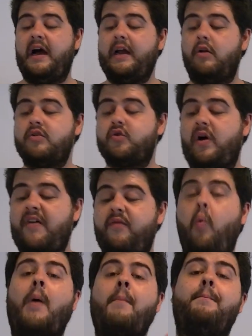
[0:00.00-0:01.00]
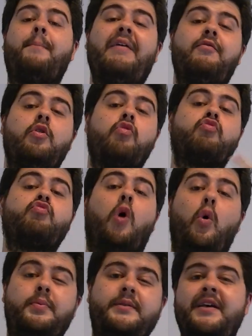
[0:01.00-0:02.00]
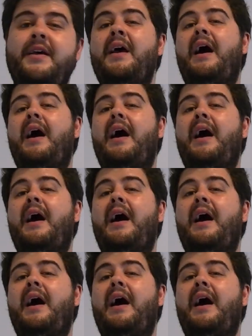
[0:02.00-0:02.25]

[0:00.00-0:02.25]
I also have Juan Pablo ropes.